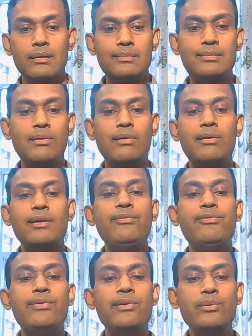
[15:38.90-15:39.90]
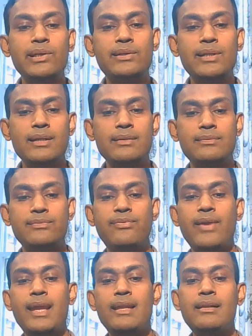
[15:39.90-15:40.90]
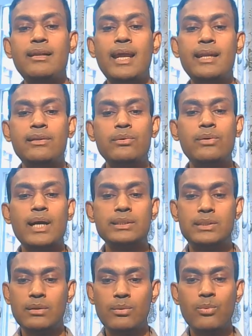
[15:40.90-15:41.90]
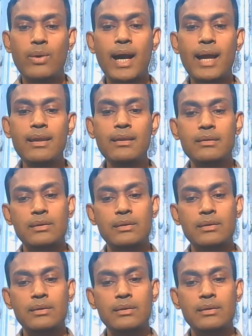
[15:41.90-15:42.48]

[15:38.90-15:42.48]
So if you retrace fail and you unsure why,